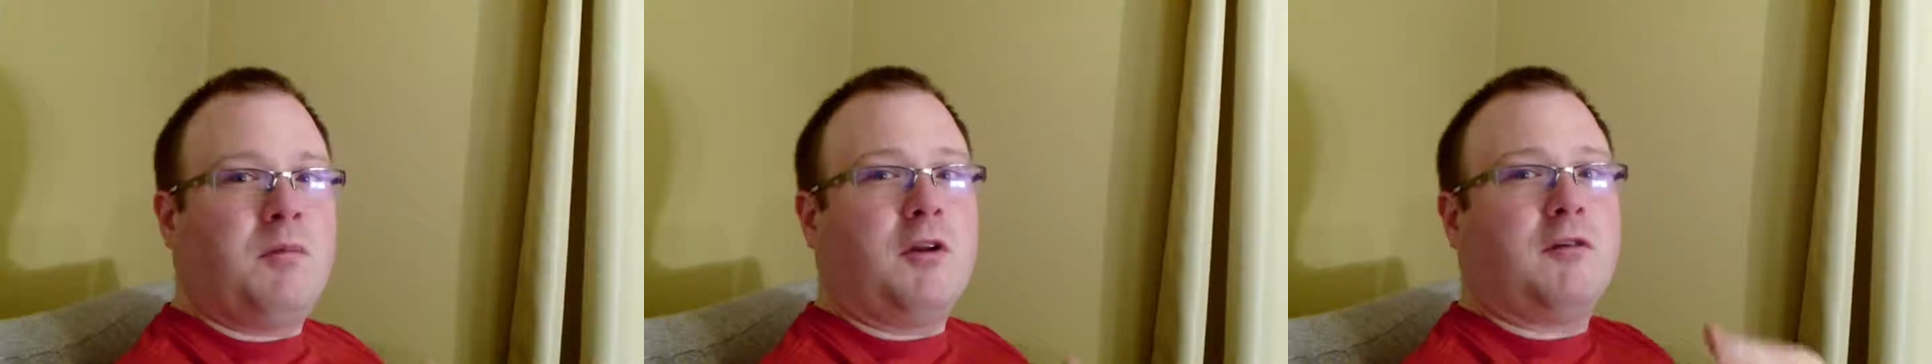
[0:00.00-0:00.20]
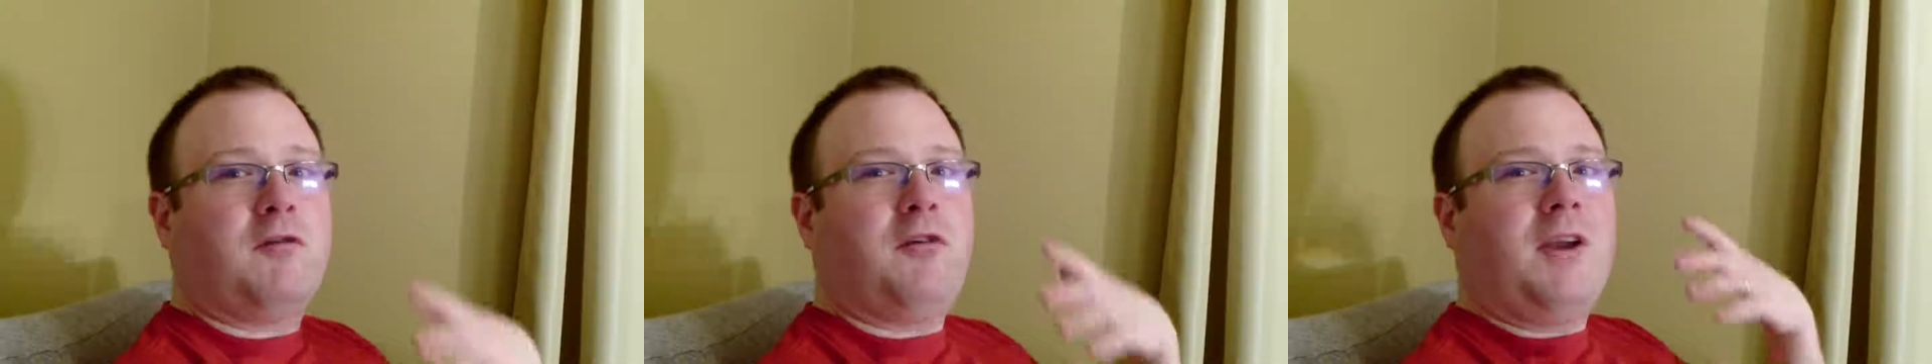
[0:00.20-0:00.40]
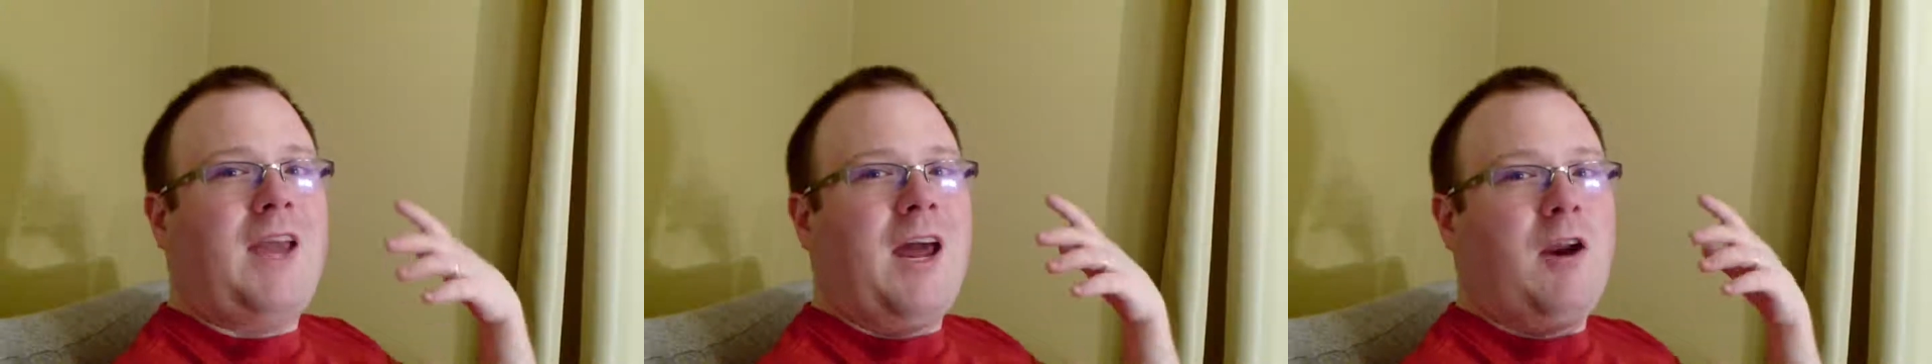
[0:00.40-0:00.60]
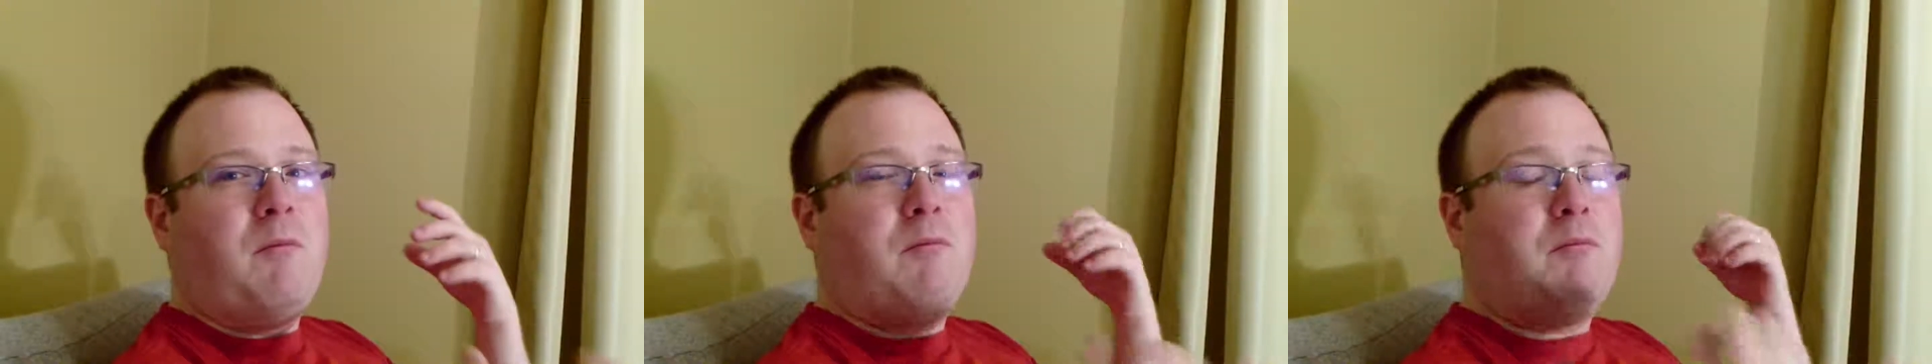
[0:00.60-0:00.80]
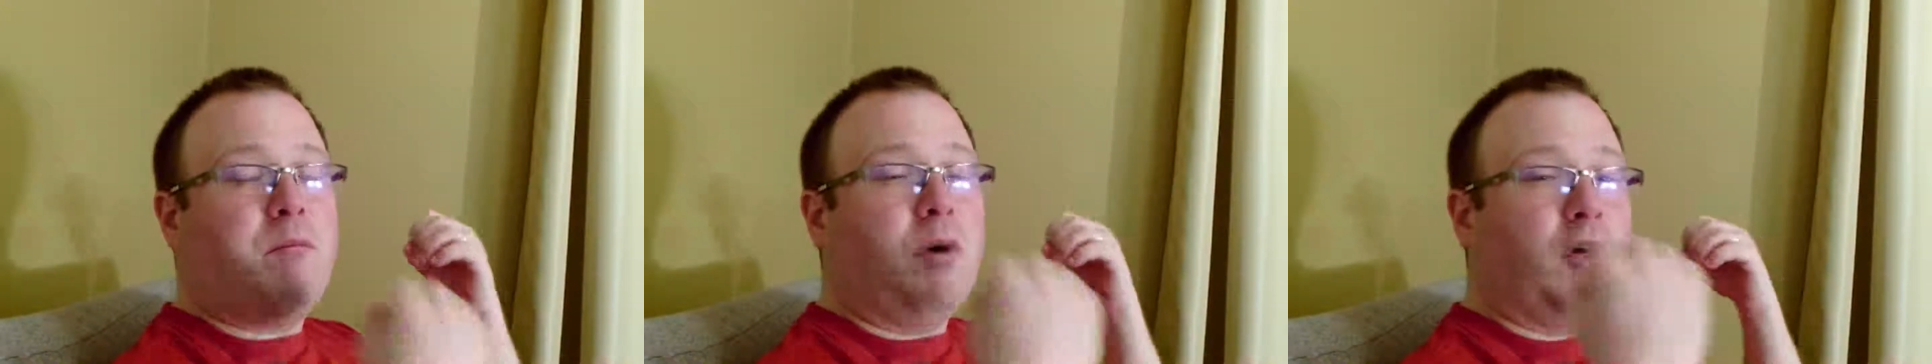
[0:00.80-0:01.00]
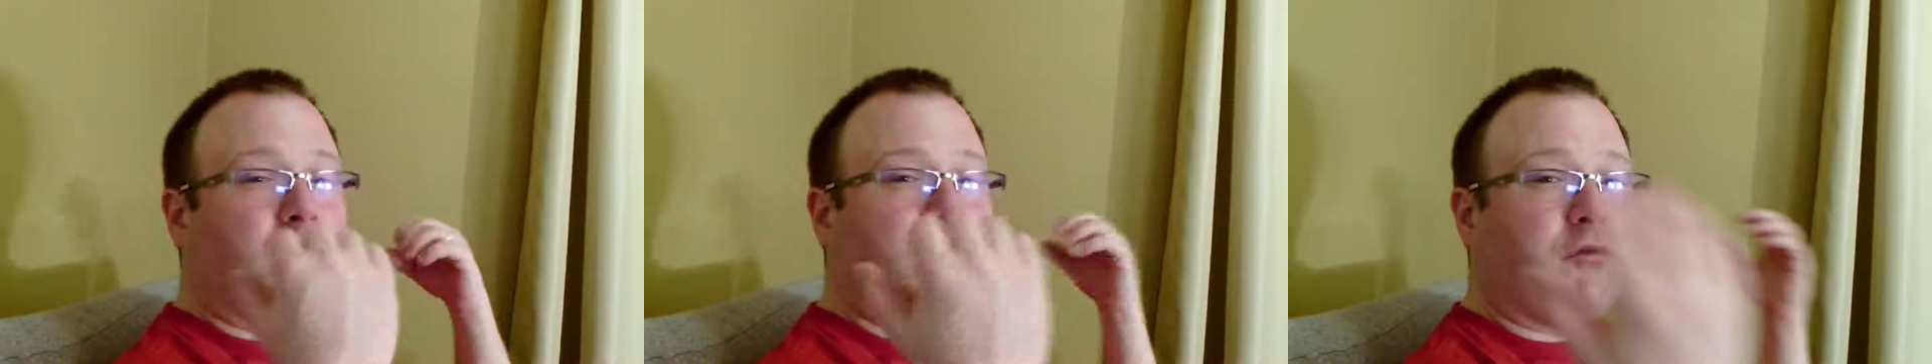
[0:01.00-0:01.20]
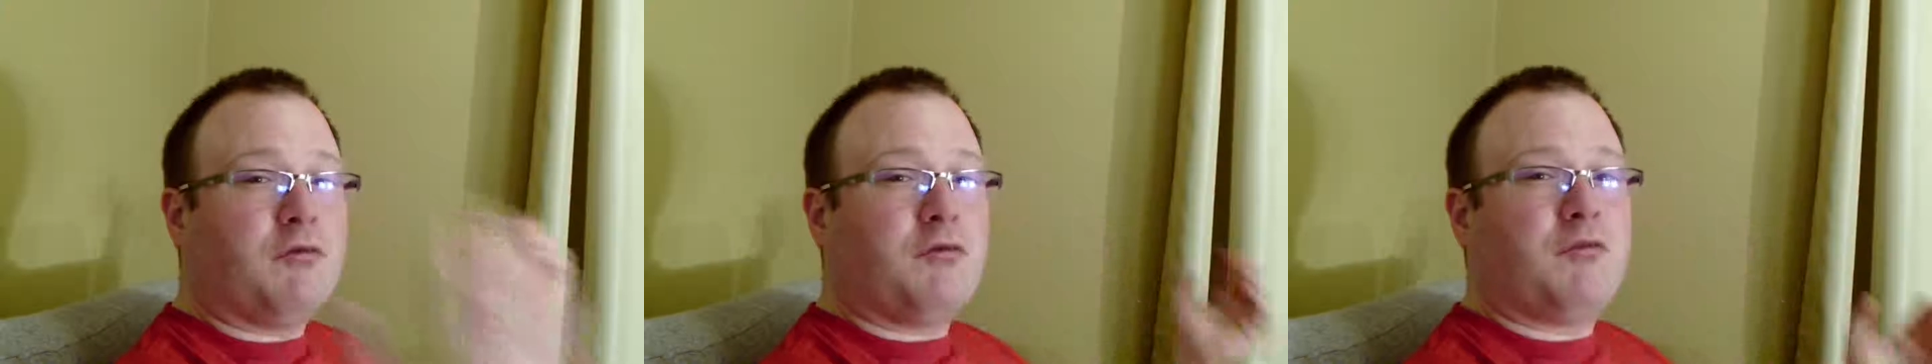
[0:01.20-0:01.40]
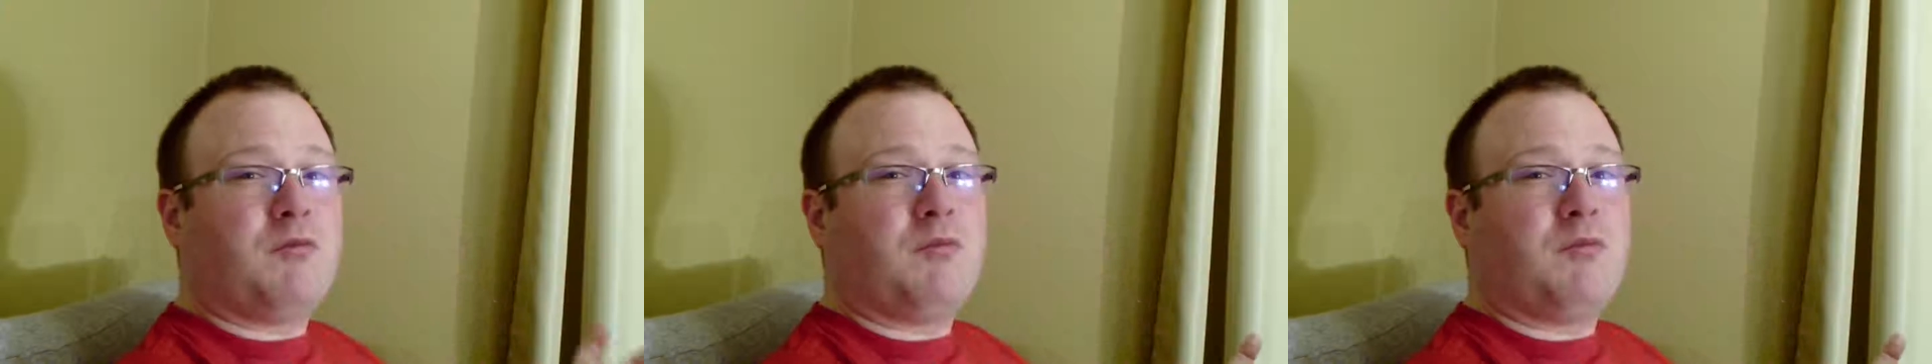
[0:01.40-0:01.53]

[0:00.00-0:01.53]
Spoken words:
So you get a bunch of